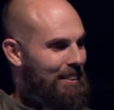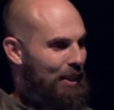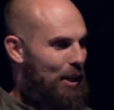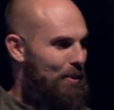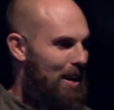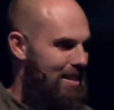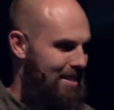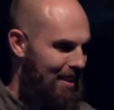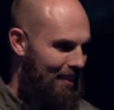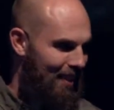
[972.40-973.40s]

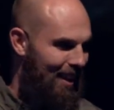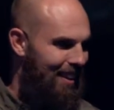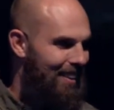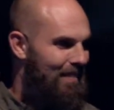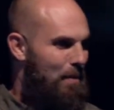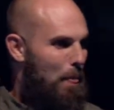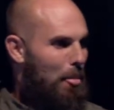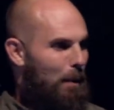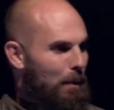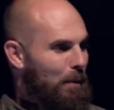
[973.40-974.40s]
generosity, right?
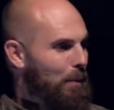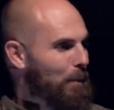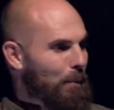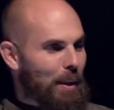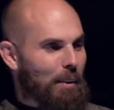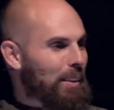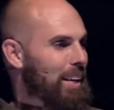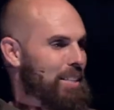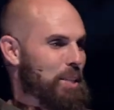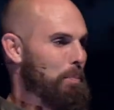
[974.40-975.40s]
We don't
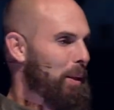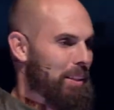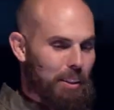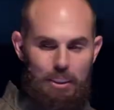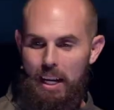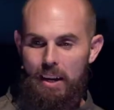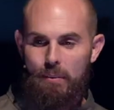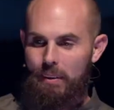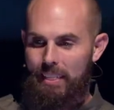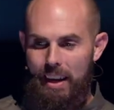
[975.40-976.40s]
like splitting the check
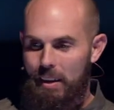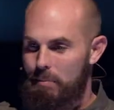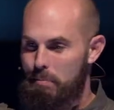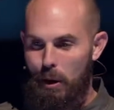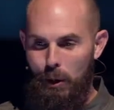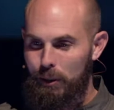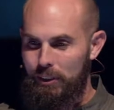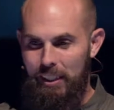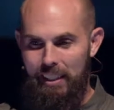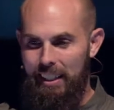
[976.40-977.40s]
with that
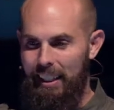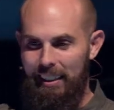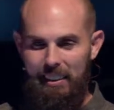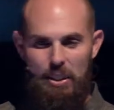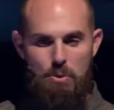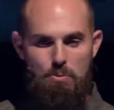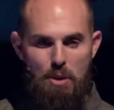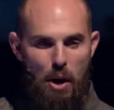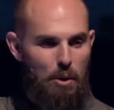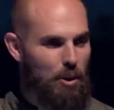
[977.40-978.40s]
person that you
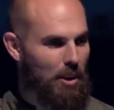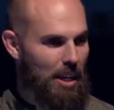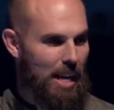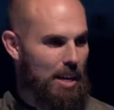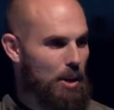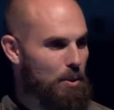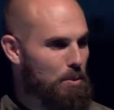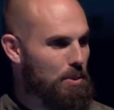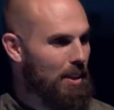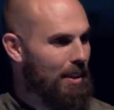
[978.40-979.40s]
know you're going to get
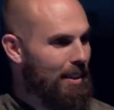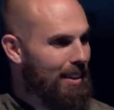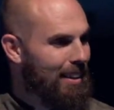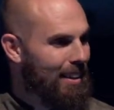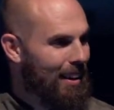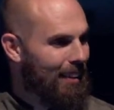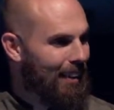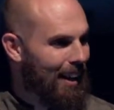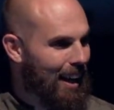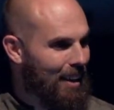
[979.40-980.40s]
hosed. You know,
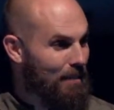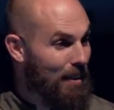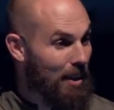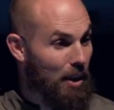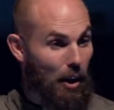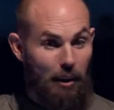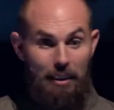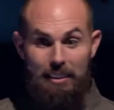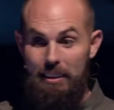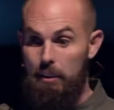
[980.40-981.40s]
like I had a friend in
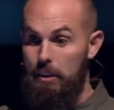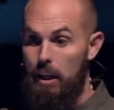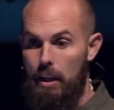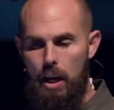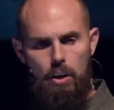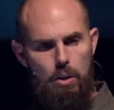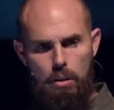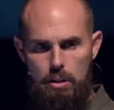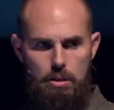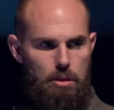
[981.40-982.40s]
college that was like, hey, dude,
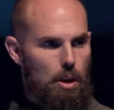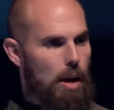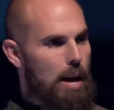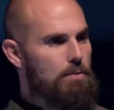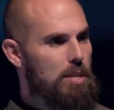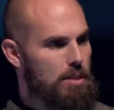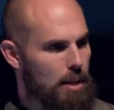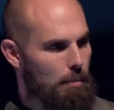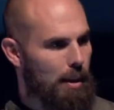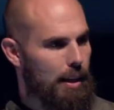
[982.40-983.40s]
let's just go halvesies. And
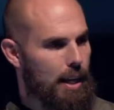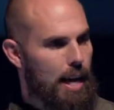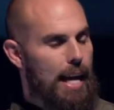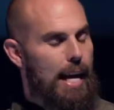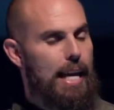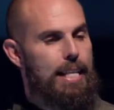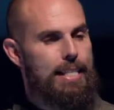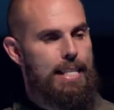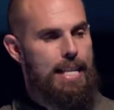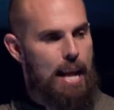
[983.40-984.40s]
I'm like, it's
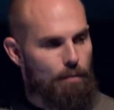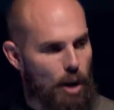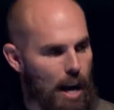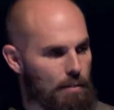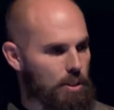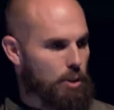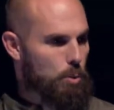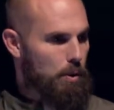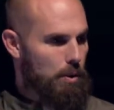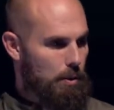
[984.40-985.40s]
never halvesies
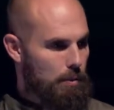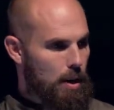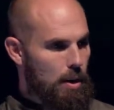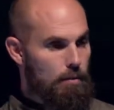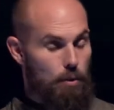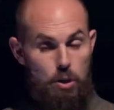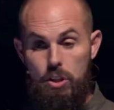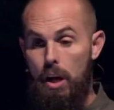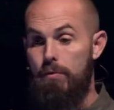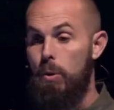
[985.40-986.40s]
with you. First
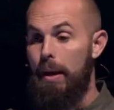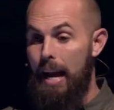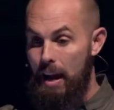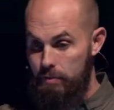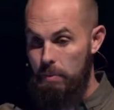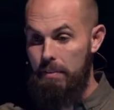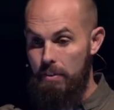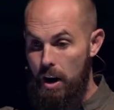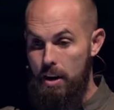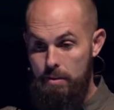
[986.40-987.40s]
off, you ate half my
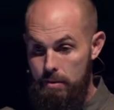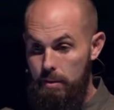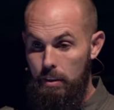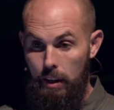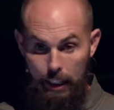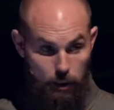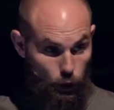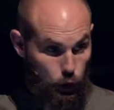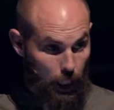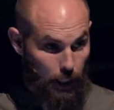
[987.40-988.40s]
fries. Like,
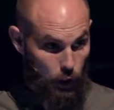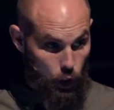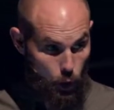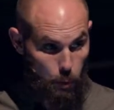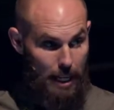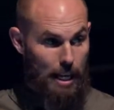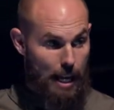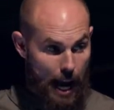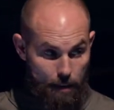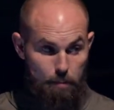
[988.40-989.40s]
legit, dude would eat
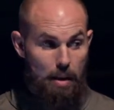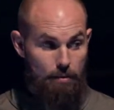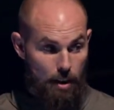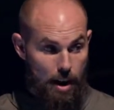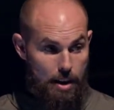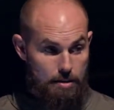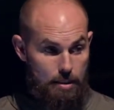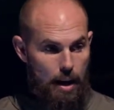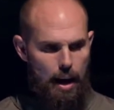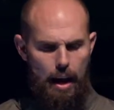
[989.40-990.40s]
half my fries
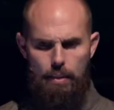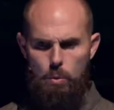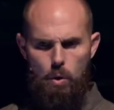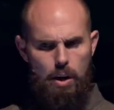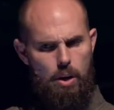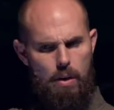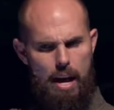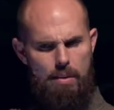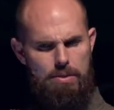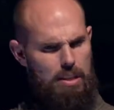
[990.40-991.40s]
and then want to go
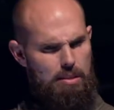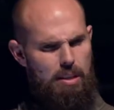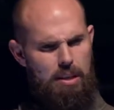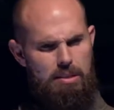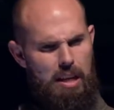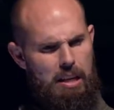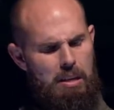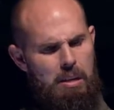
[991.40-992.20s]
halvesies. And it's like,